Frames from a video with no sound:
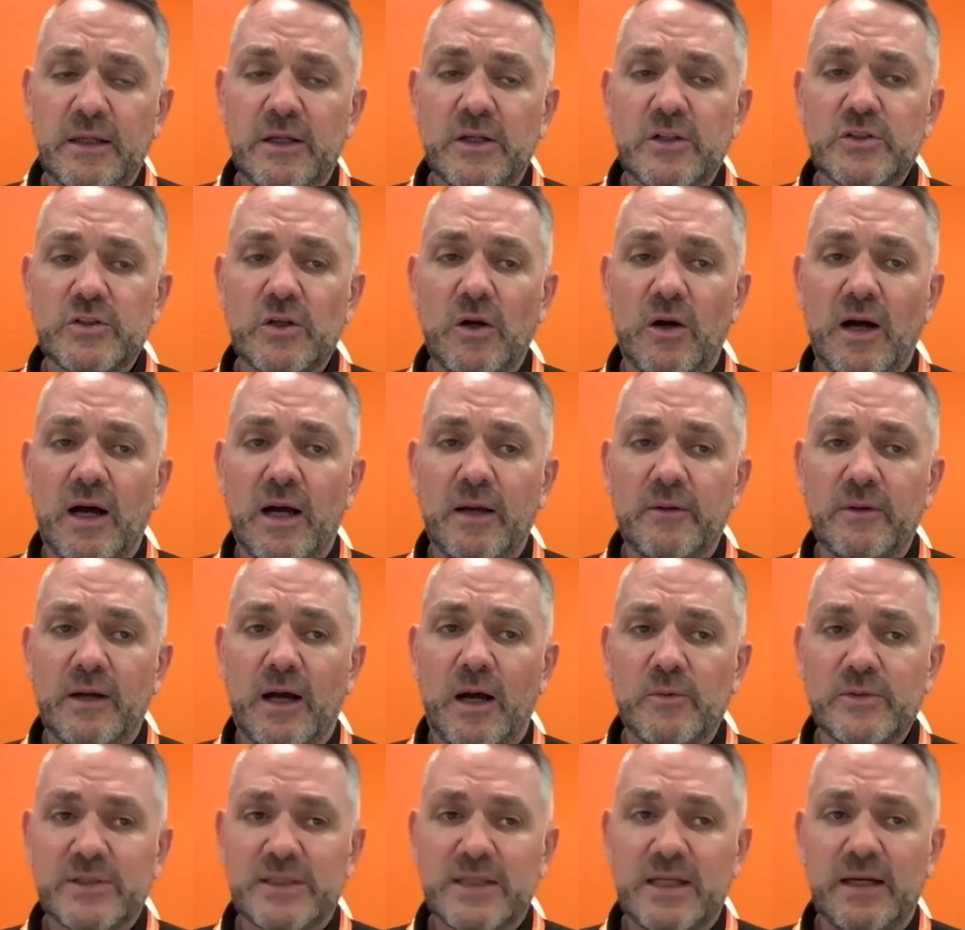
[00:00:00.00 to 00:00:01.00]
So I
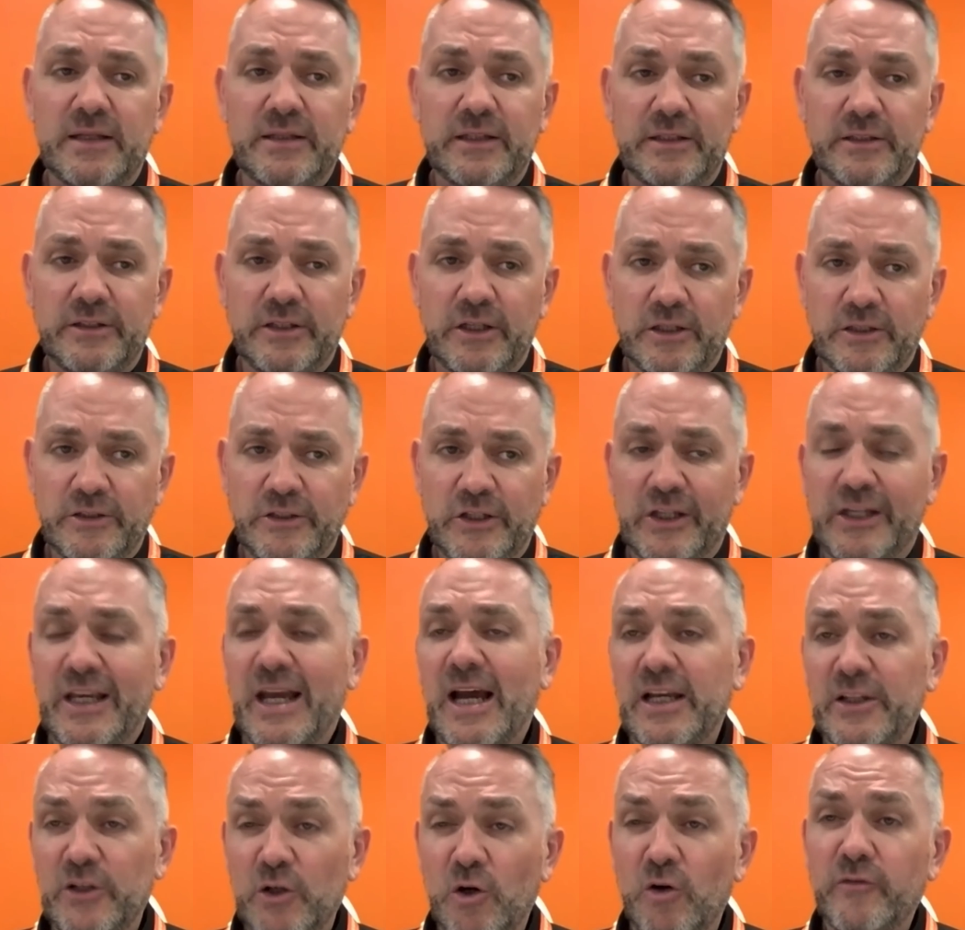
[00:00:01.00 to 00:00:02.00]
was kind of, you
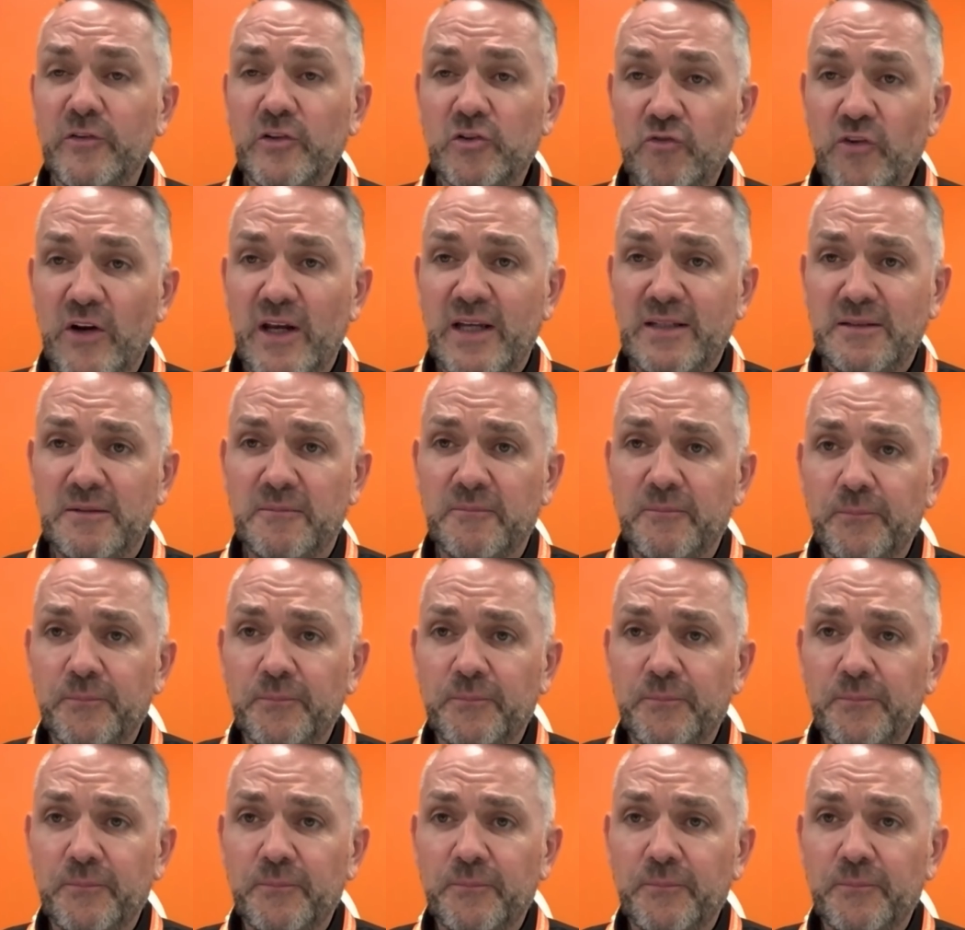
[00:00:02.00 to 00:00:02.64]
can overtrade.